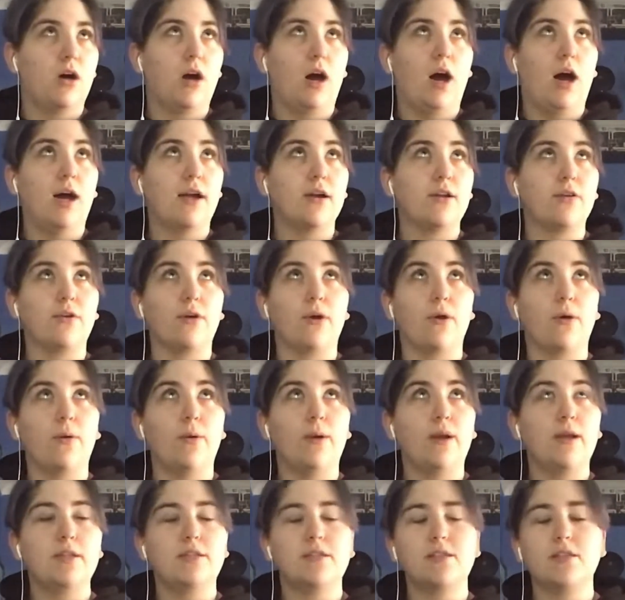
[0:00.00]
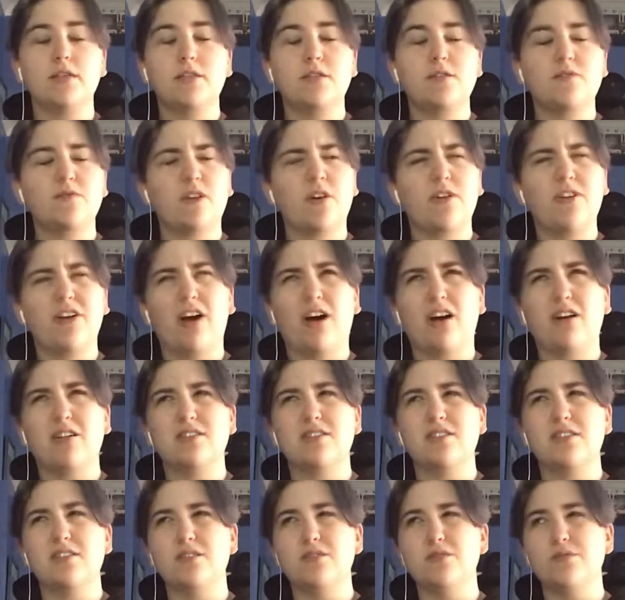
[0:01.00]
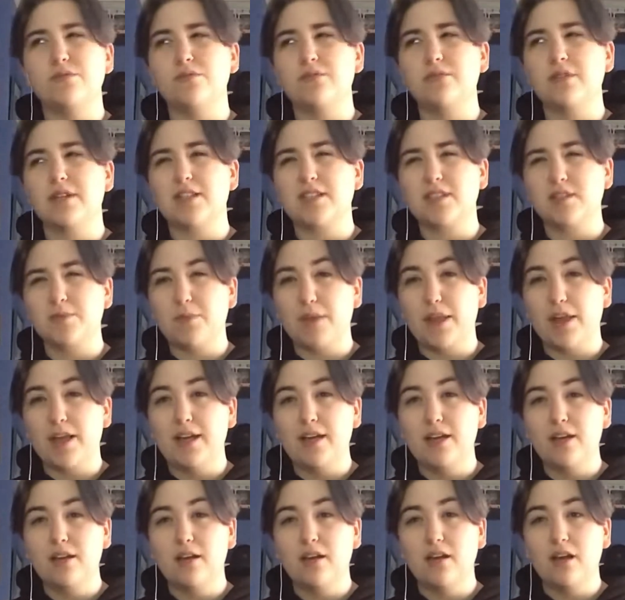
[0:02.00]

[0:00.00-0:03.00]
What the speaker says: don't know, it's very hard to explain.